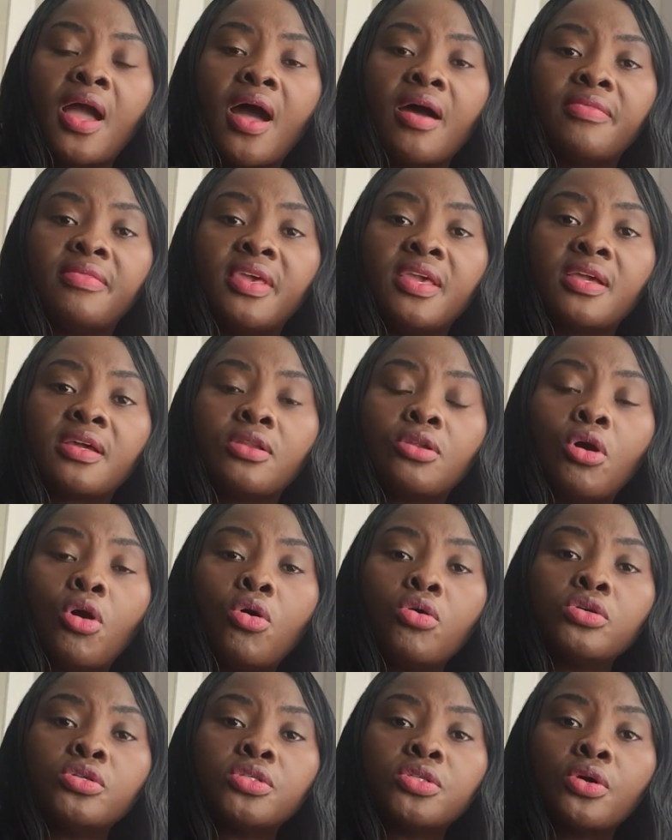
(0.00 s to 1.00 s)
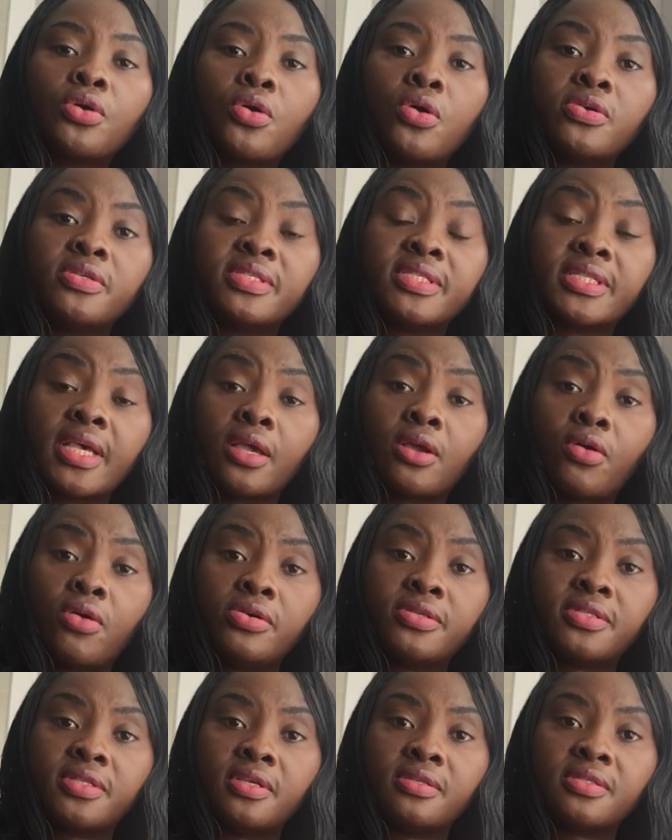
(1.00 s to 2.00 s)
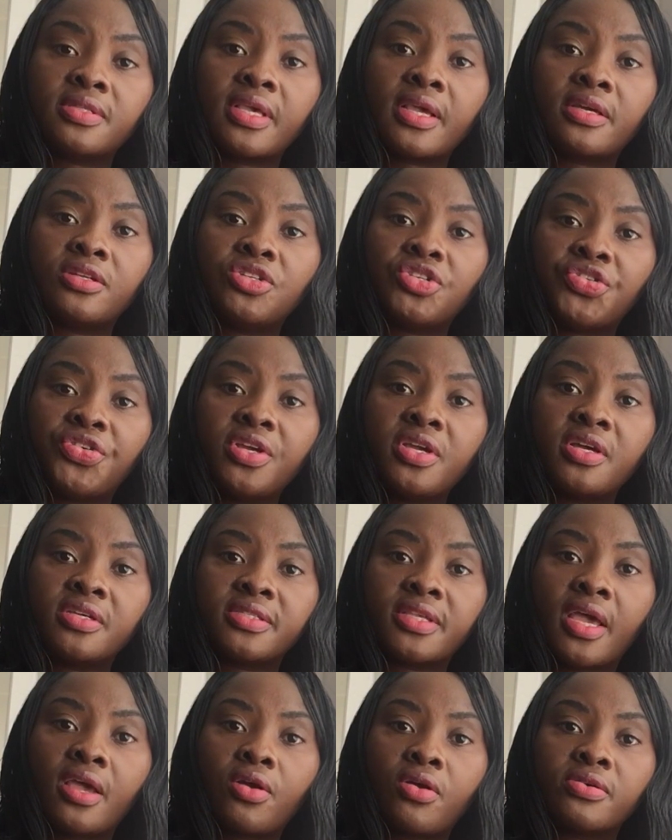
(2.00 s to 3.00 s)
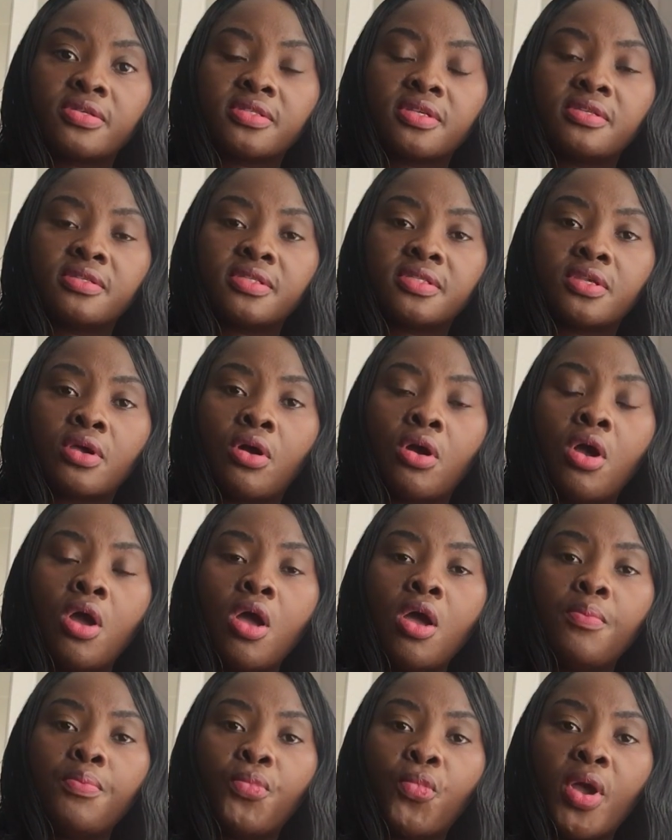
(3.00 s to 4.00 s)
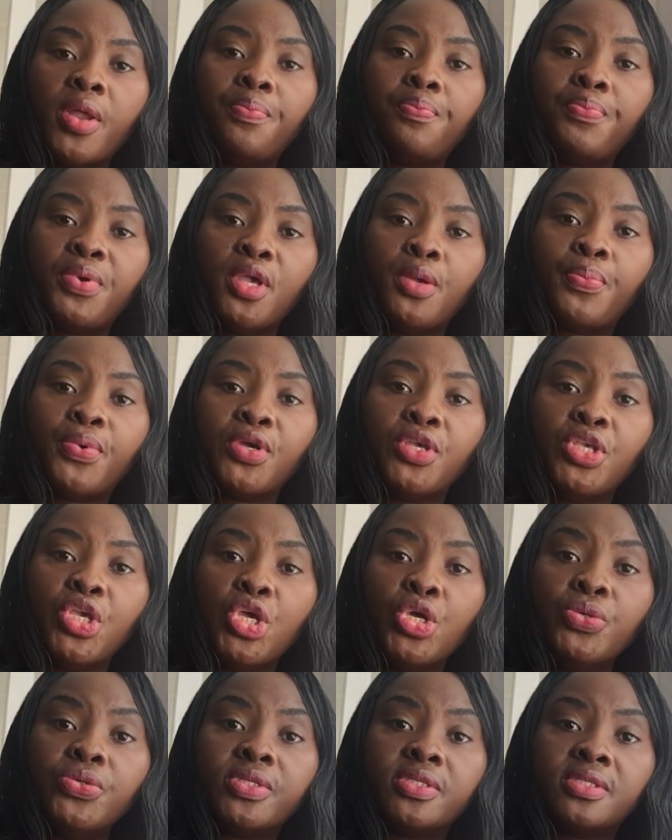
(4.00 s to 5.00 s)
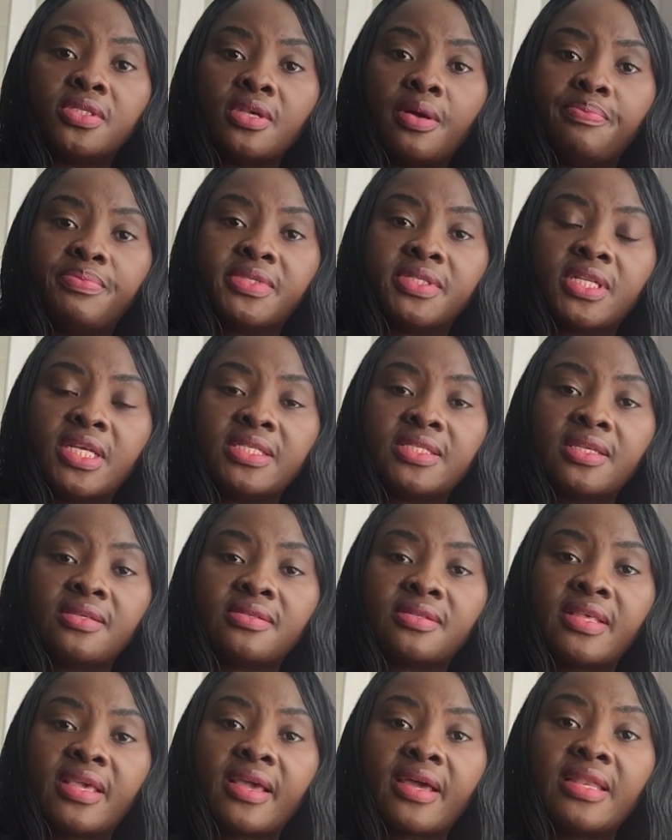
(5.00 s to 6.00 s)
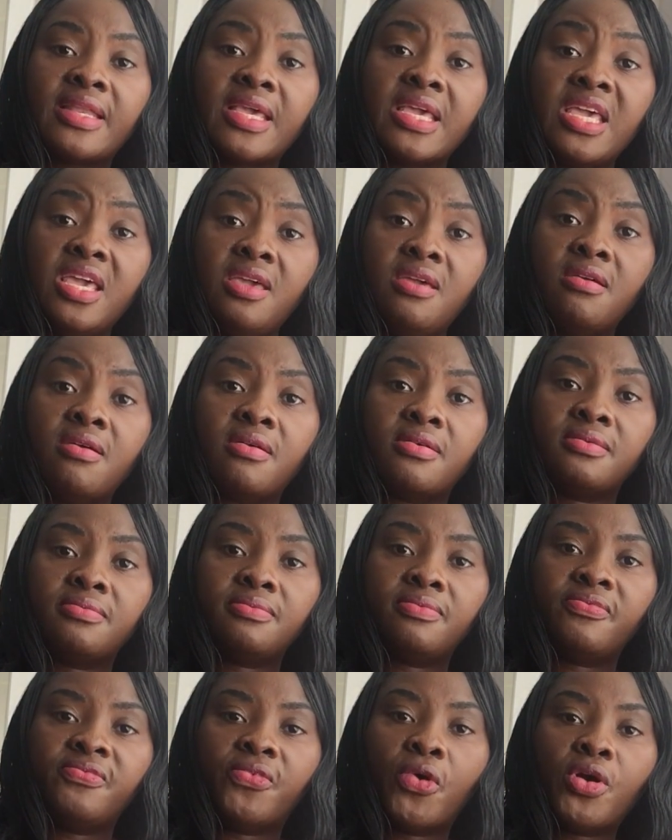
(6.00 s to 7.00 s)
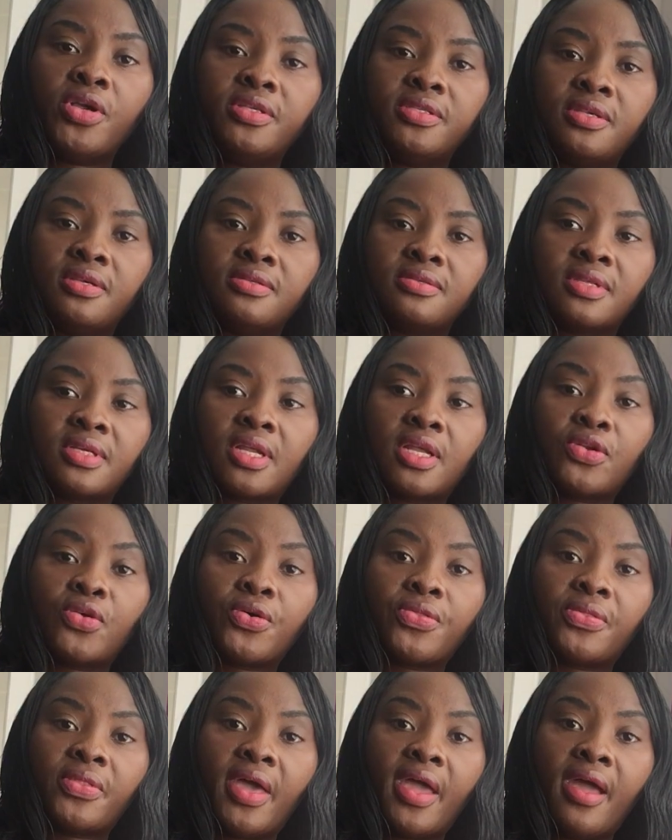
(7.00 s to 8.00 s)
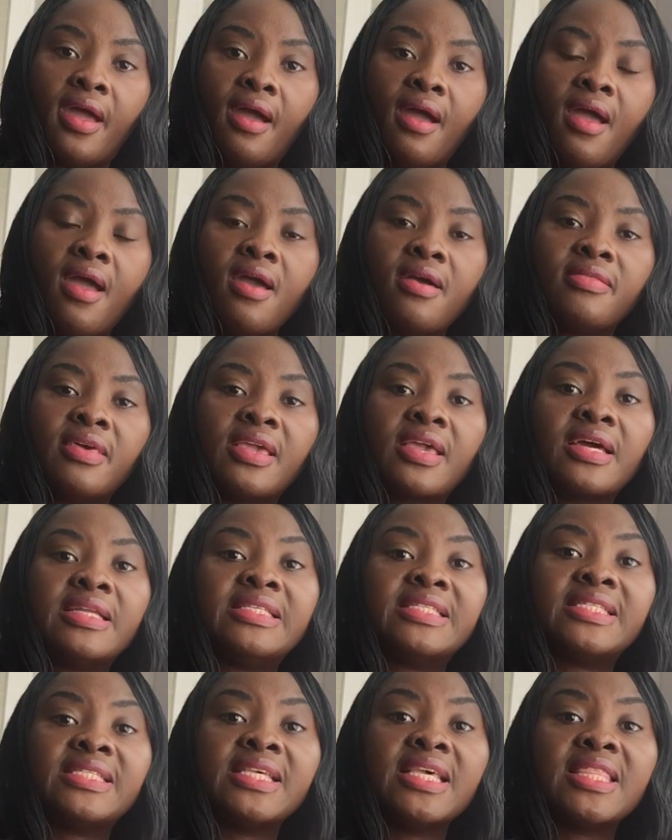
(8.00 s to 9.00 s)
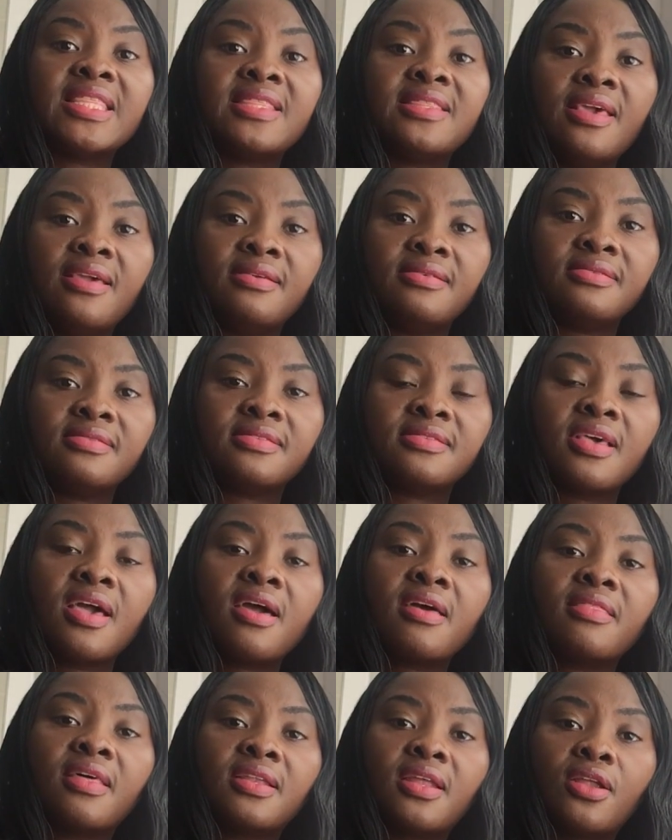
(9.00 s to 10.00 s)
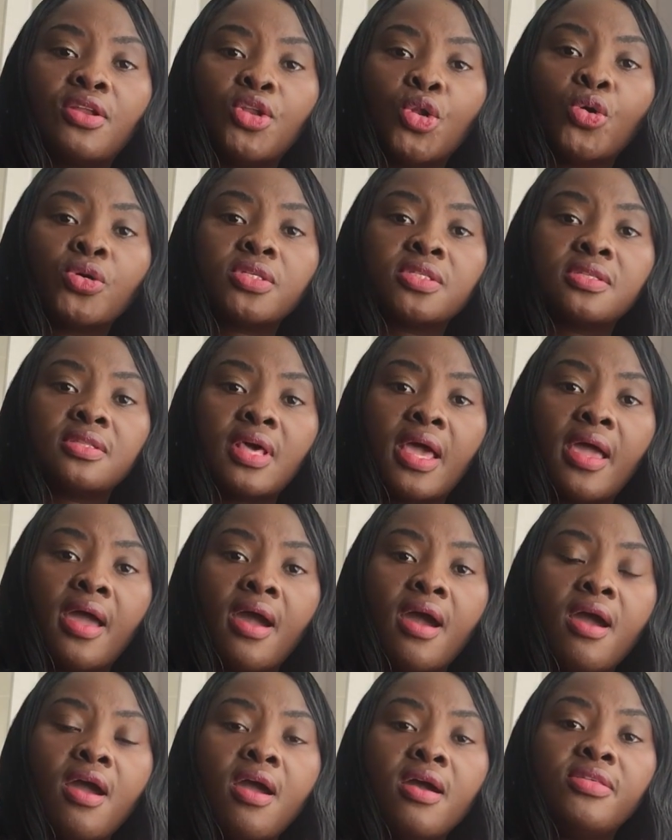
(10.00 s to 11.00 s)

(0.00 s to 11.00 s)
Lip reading: And they can also cause psychosis. They can trigger psychosis. So when people use substances, they can hear voices that are not there. They can see things that are not there.